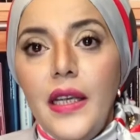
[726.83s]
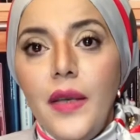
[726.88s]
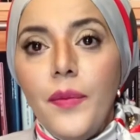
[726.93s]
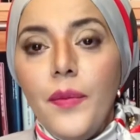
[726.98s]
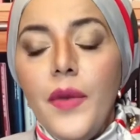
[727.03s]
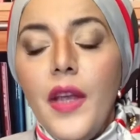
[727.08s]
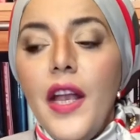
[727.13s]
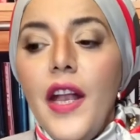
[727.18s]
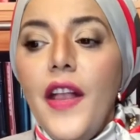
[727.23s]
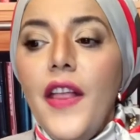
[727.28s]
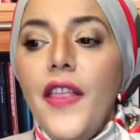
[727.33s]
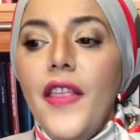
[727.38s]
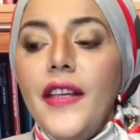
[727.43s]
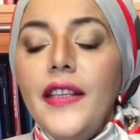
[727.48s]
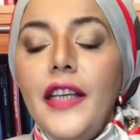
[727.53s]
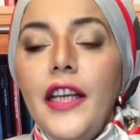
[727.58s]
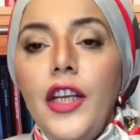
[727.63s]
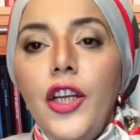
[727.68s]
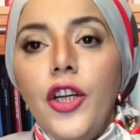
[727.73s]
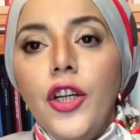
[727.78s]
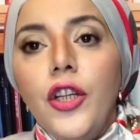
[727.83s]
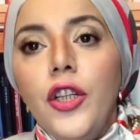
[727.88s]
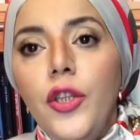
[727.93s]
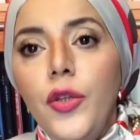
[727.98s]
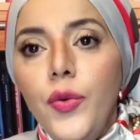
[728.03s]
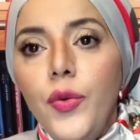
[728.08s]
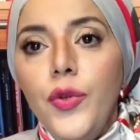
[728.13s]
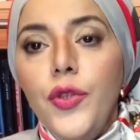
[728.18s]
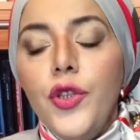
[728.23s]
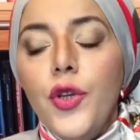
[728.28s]
that
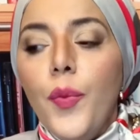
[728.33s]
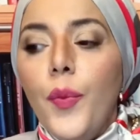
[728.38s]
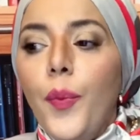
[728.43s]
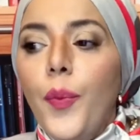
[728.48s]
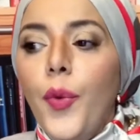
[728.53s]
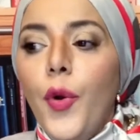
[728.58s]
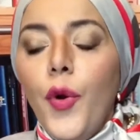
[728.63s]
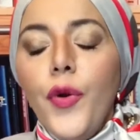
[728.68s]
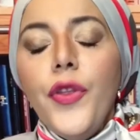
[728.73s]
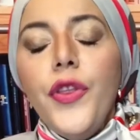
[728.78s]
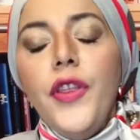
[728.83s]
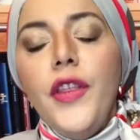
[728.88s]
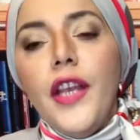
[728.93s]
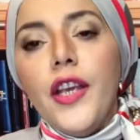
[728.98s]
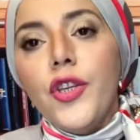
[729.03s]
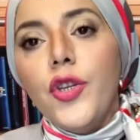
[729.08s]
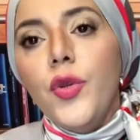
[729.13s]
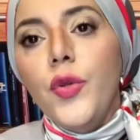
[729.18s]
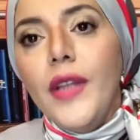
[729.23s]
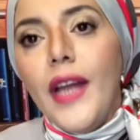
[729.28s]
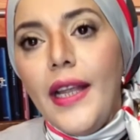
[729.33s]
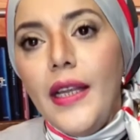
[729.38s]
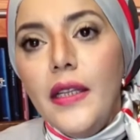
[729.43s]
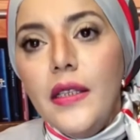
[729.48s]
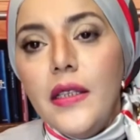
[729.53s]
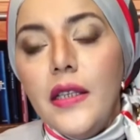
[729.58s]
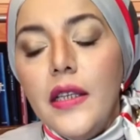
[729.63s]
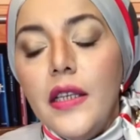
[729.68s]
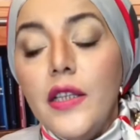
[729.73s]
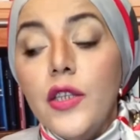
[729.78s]
include both
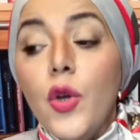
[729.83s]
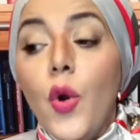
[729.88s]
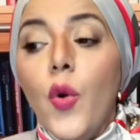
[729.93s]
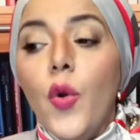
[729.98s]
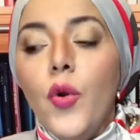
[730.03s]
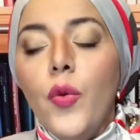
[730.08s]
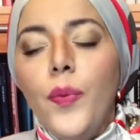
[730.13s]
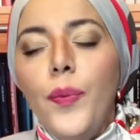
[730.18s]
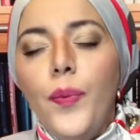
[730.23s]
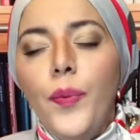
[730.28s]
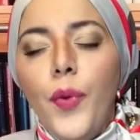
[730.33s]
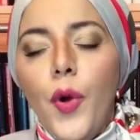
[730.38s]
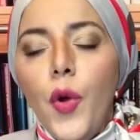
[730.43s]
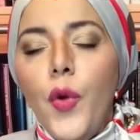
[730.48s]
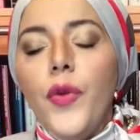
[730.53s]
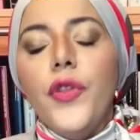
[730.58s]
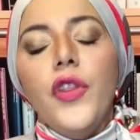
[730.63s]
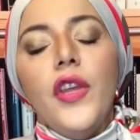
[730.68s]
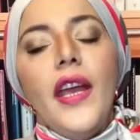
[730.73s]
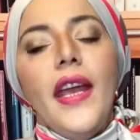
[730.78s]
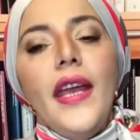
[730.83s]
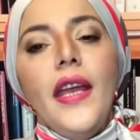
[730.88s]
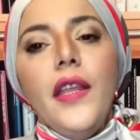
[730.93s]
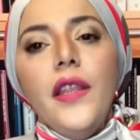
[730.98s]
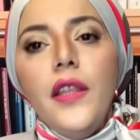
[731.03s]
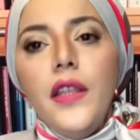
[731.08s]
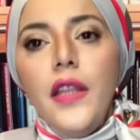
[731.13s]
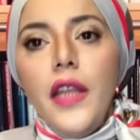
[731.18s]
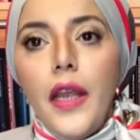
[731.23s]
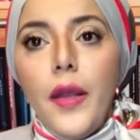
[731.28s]
nationalities or both
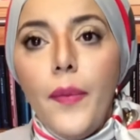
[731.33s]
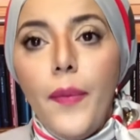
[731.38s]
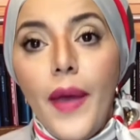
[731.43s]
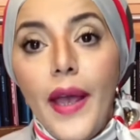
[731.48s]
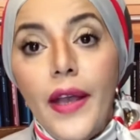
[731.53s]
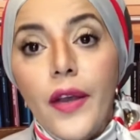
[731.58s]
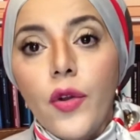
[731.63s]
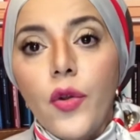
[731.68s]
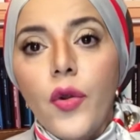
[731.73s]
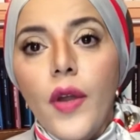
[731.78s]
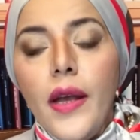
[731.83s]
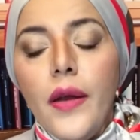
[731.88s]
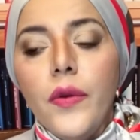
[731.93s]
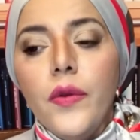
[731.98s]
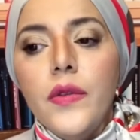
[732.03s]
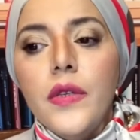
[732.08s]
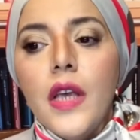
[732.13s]
ethnic backgrounds,